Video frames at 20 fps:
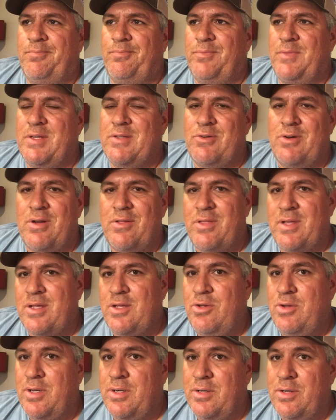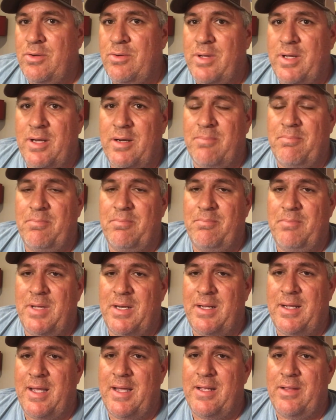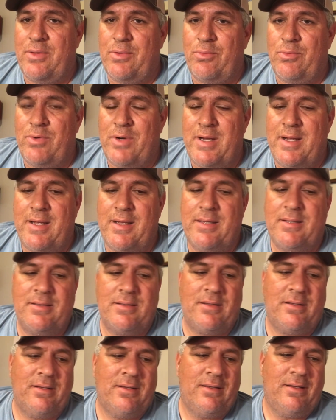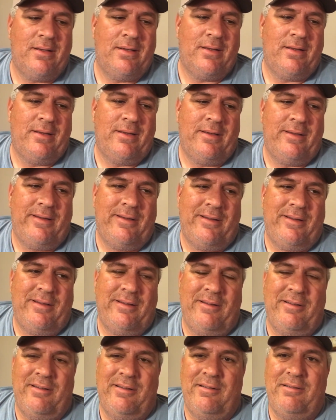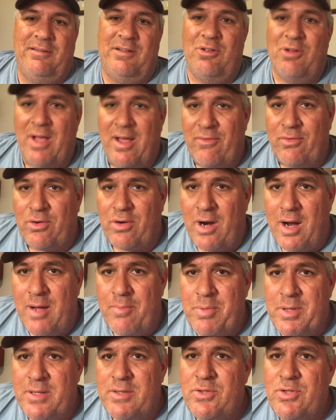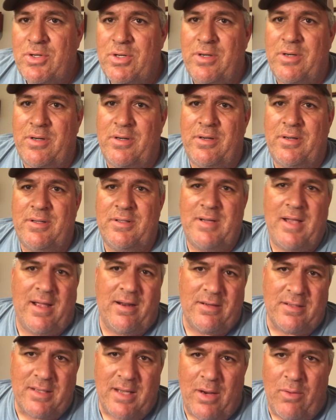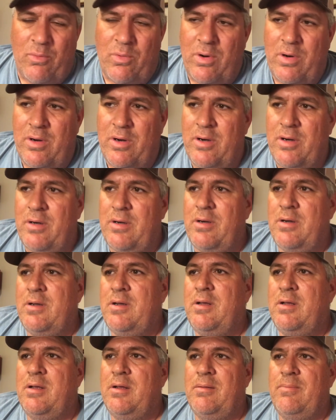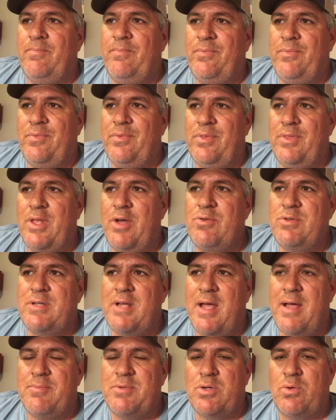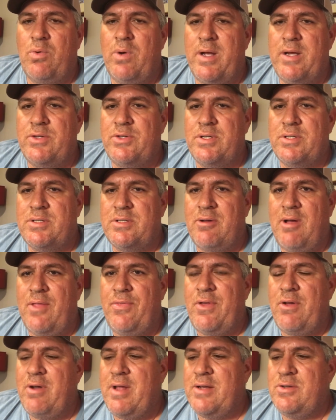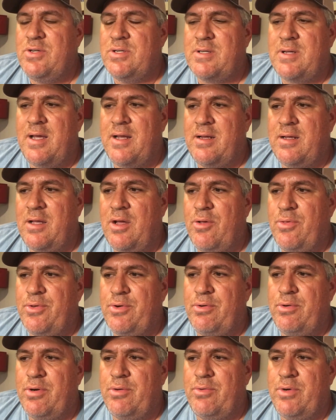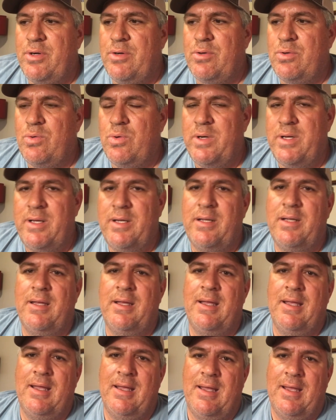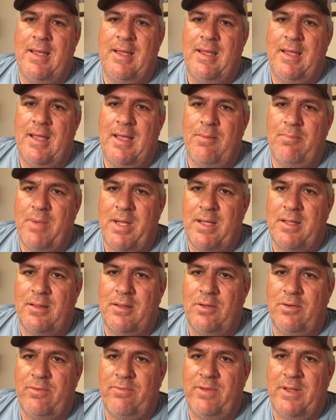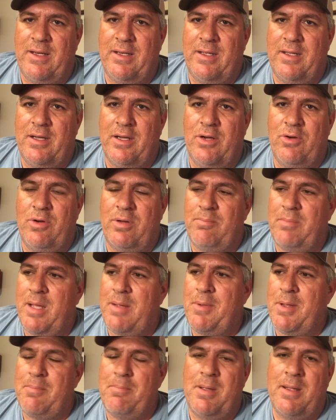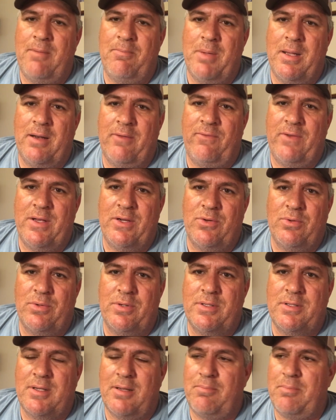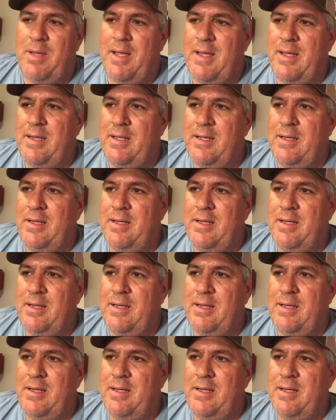Is there anything you can do to help mitigate the risk? Do you have crop insurance? How does that work? Those types of questions. So I thought I'd just kind of go through it real quick and make a little video, and maybe it'd be beneficial to somebody.